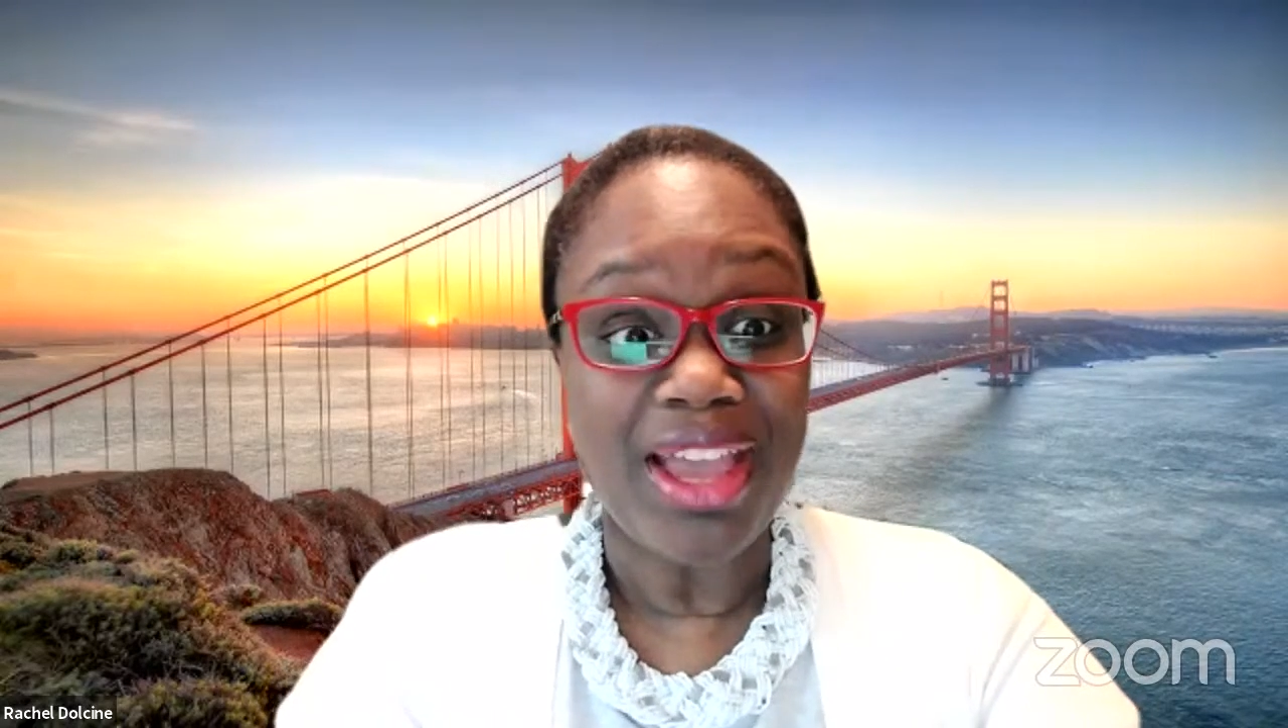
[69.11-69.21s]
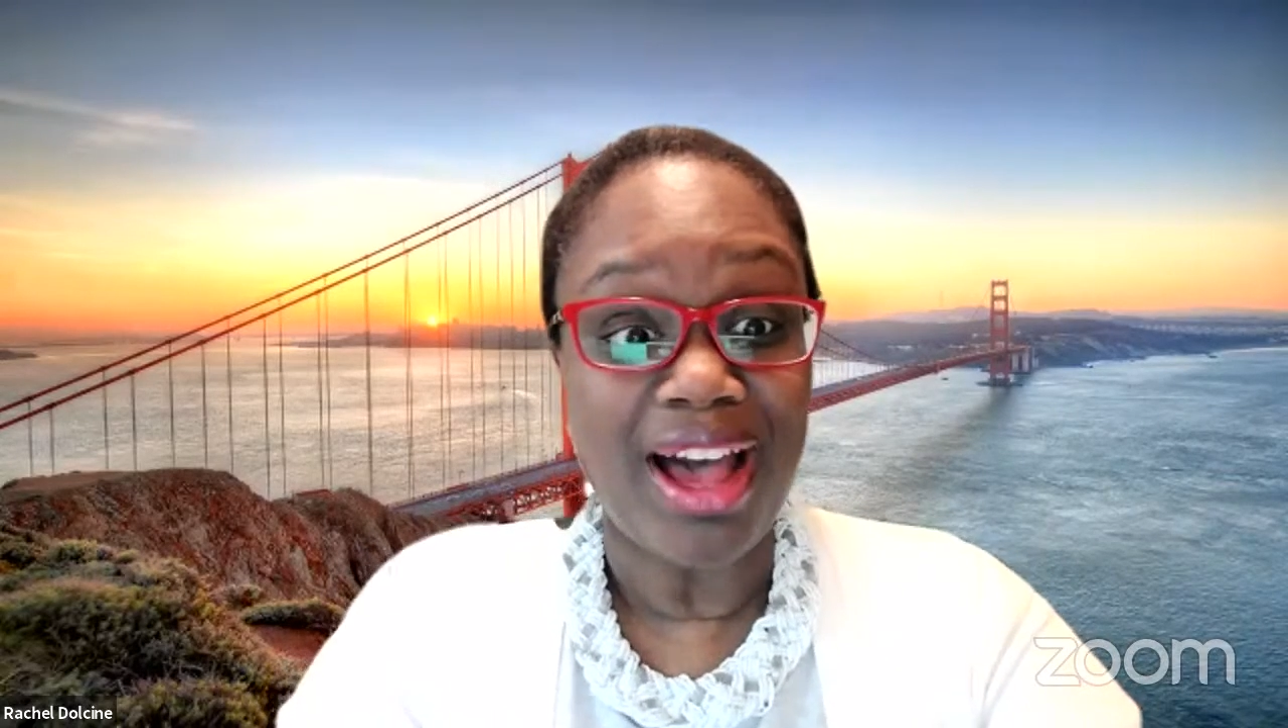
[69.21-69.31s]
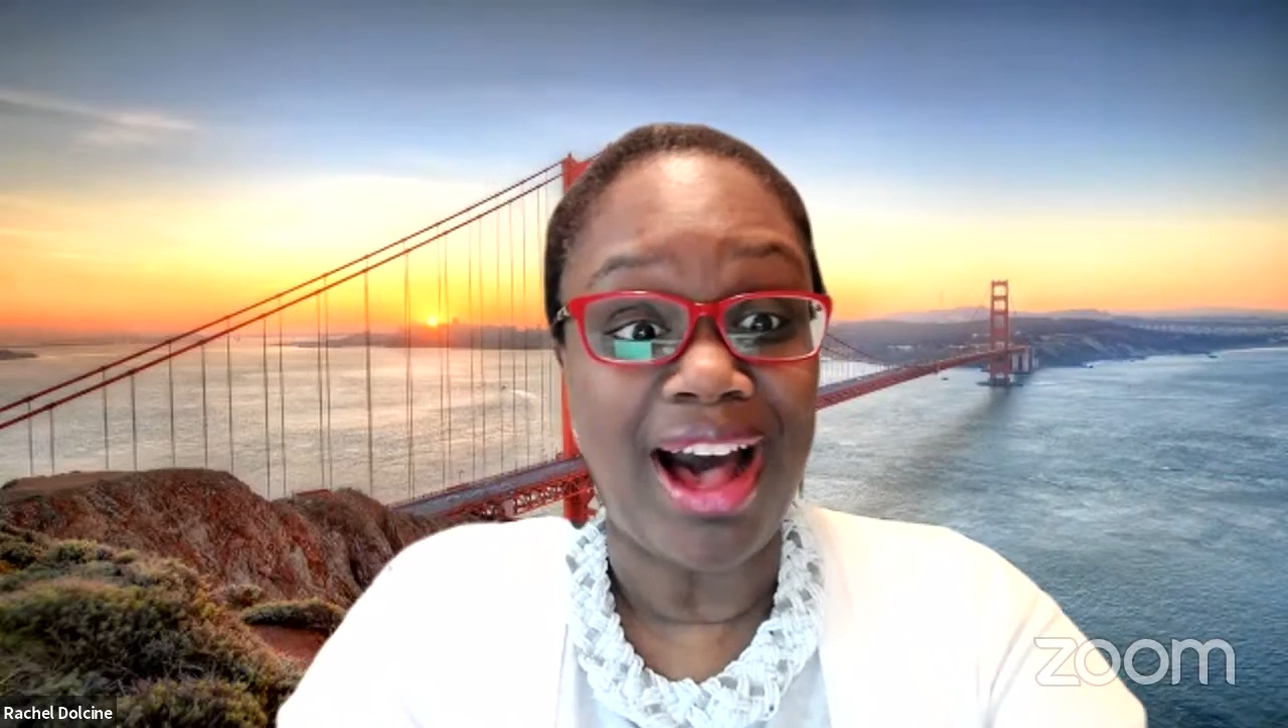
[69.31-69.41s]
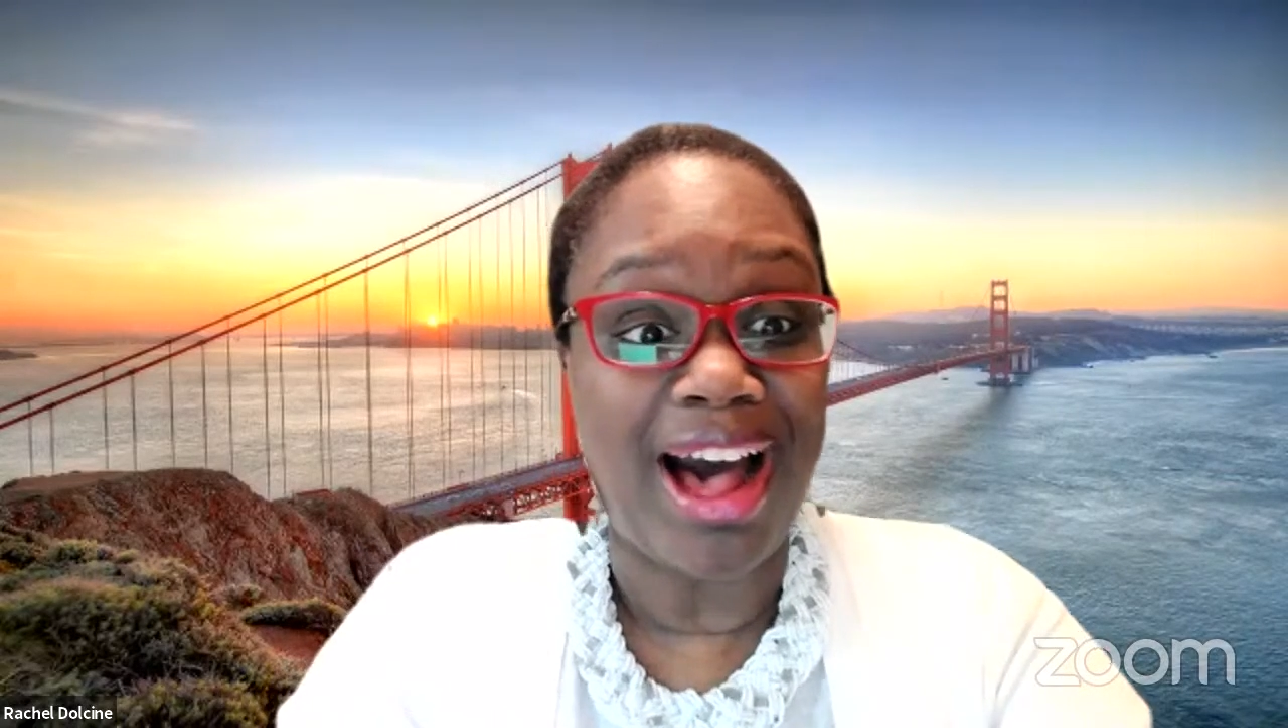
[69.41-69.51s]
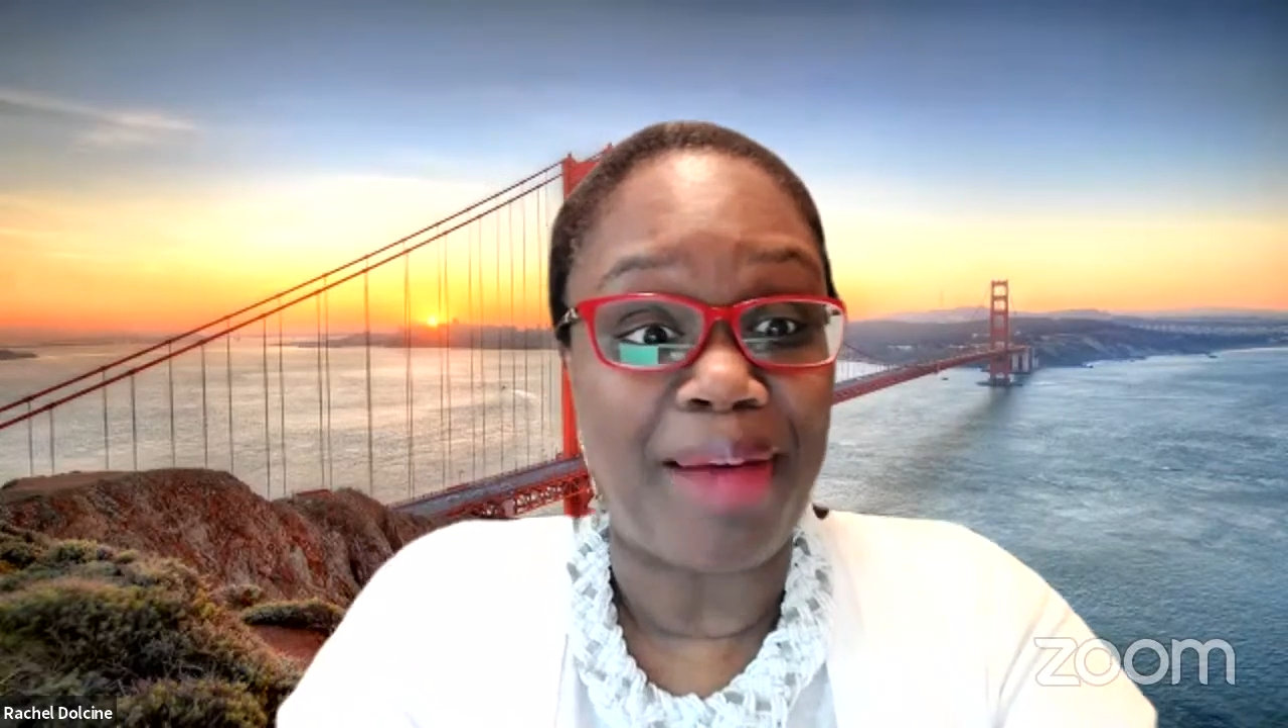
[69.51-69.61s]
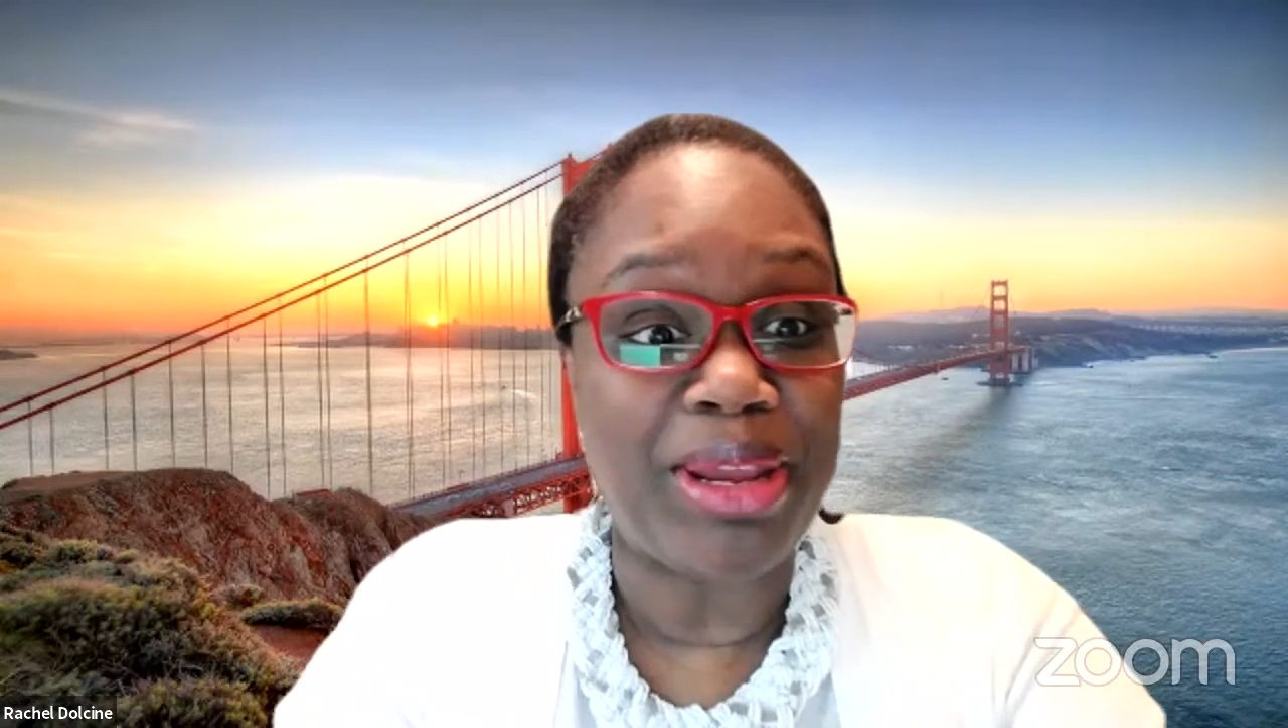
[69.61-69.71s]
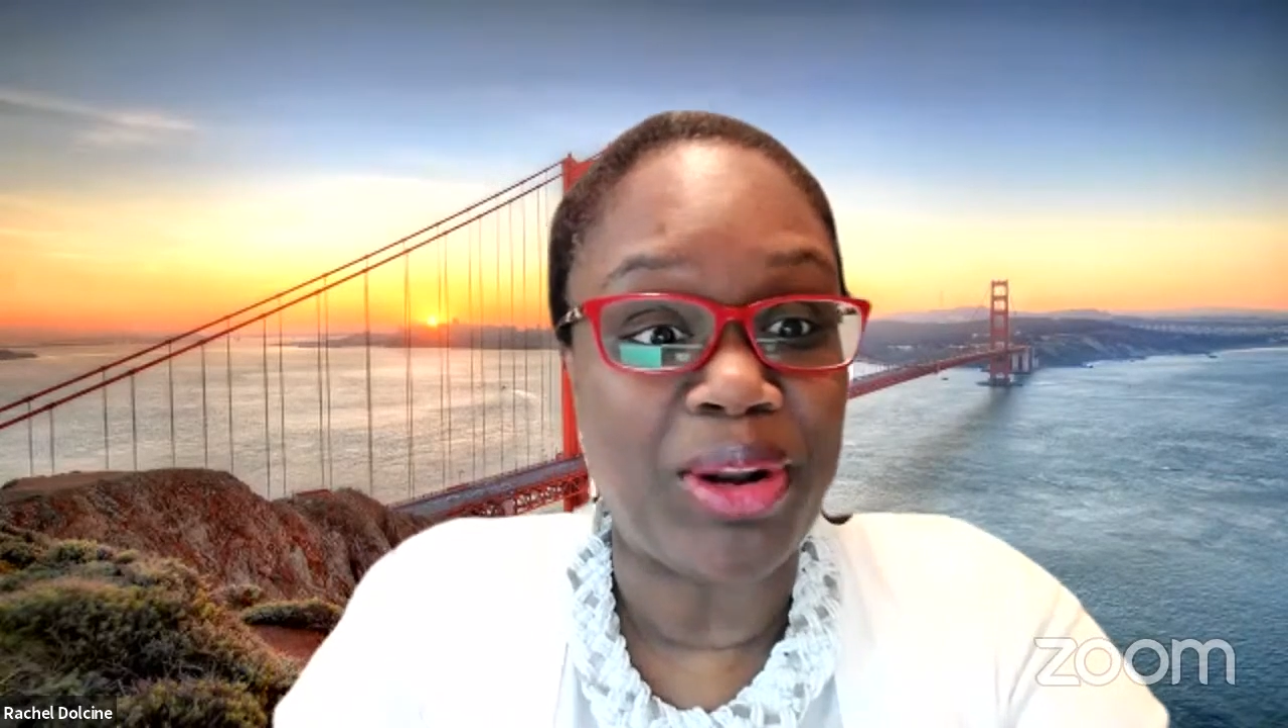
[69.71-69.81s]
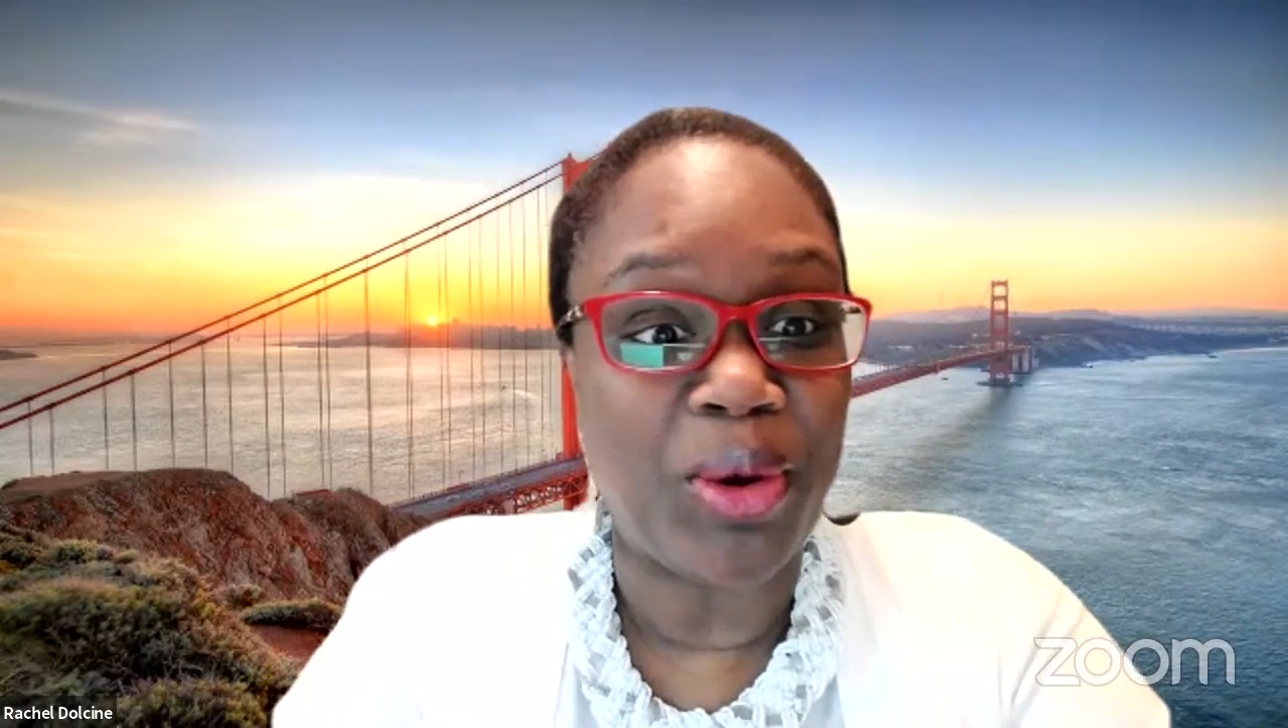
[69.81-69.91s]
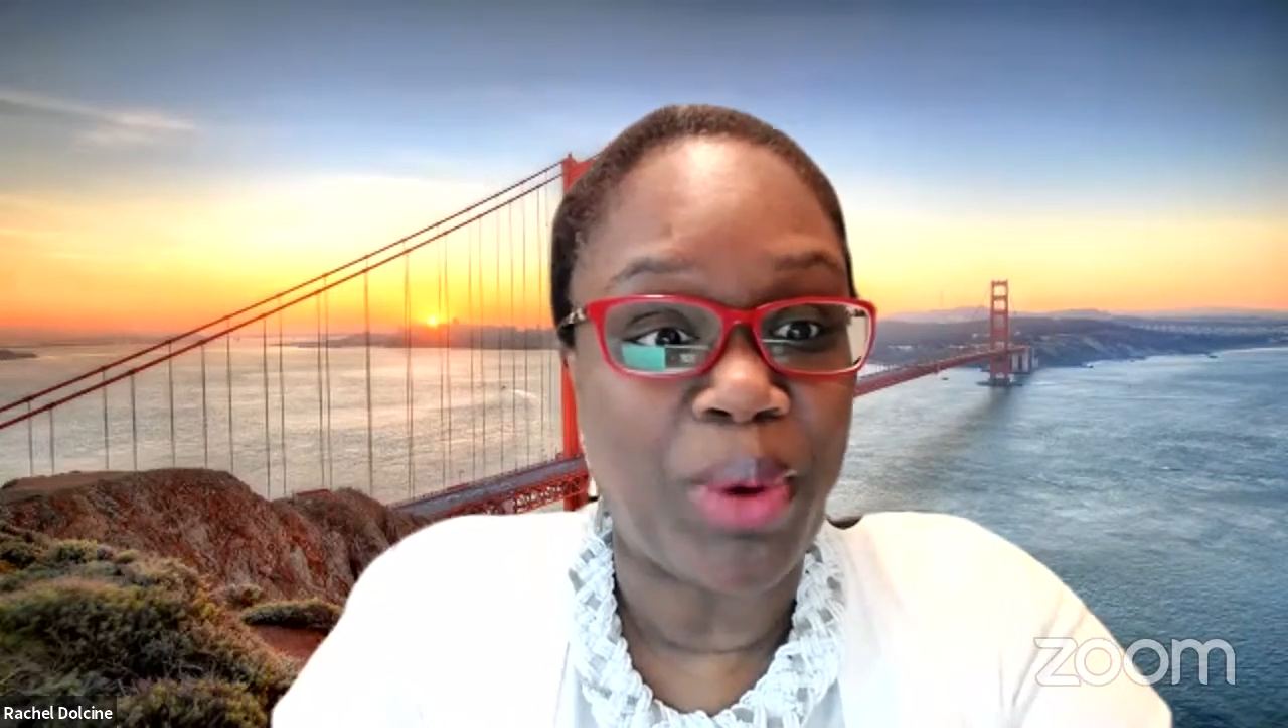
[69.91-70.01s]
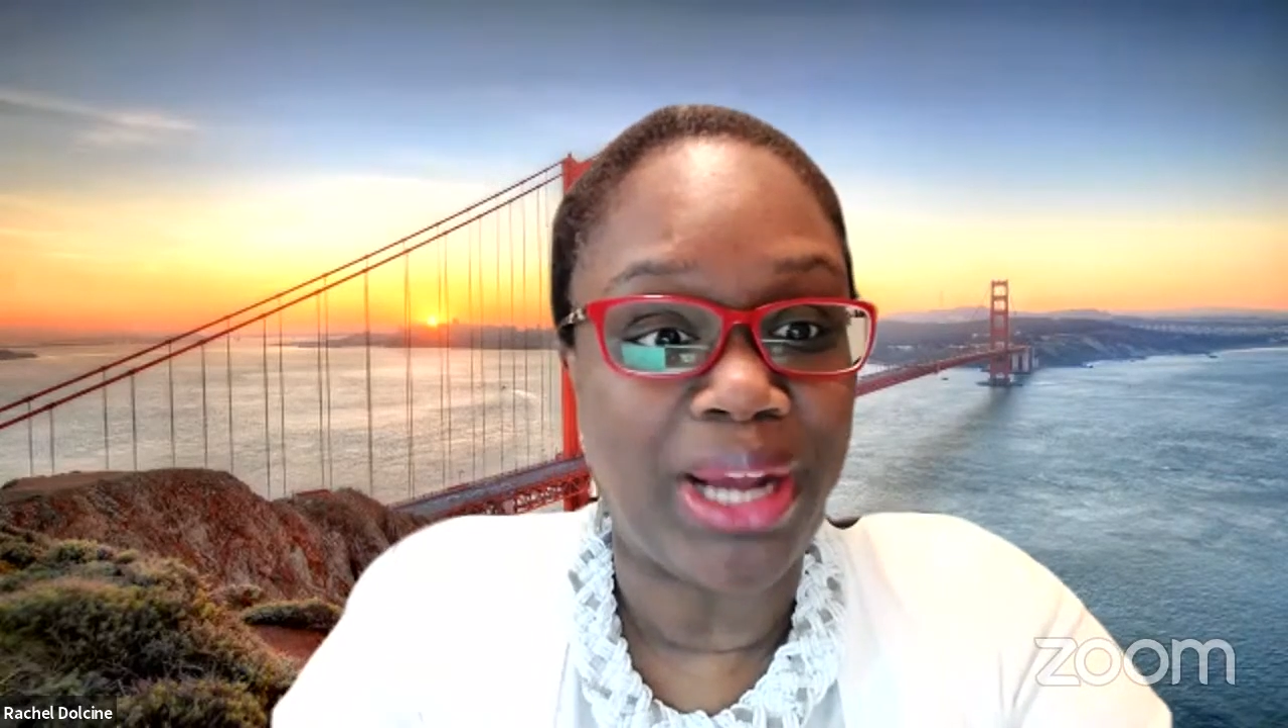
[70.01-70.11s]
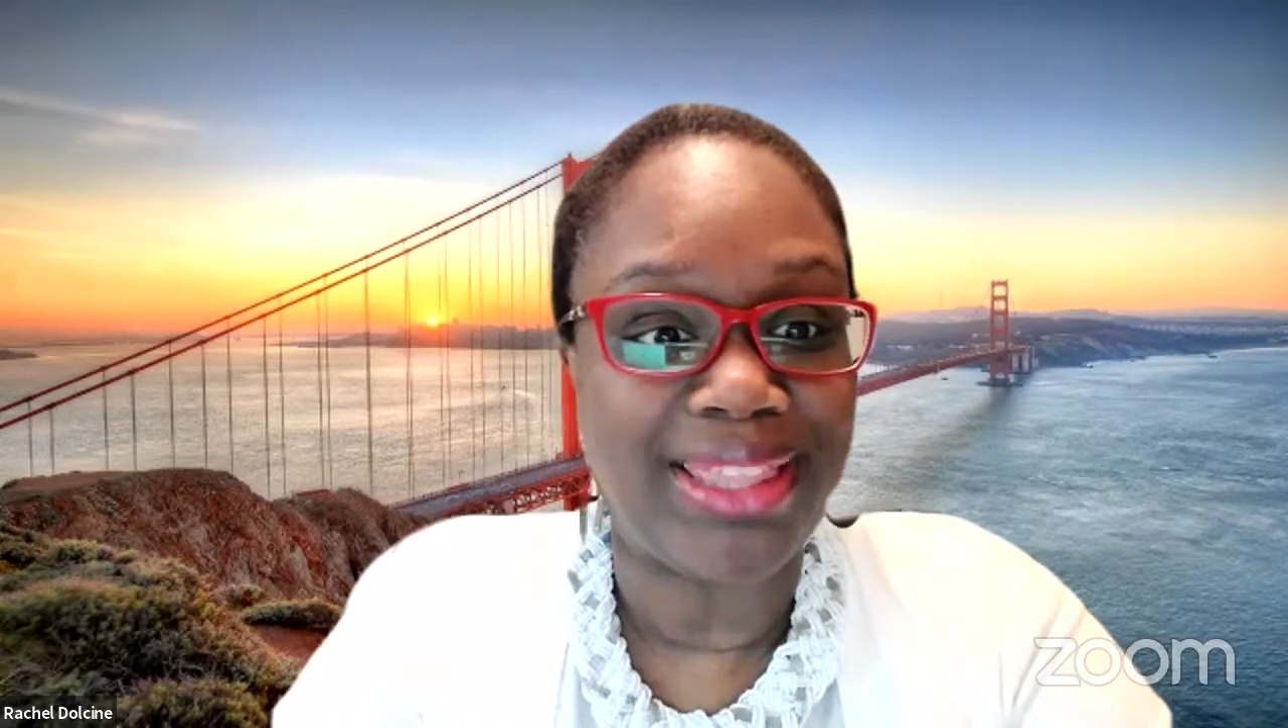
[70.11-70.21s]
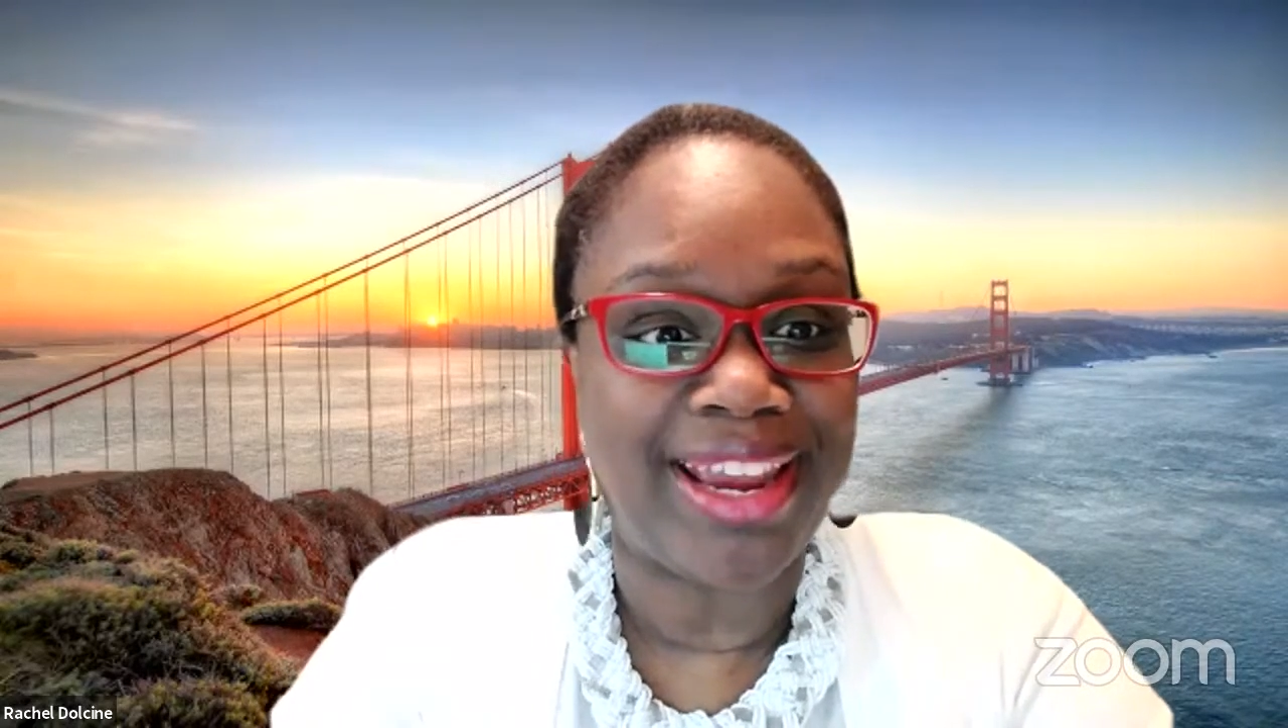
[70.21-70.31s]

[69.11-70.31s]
what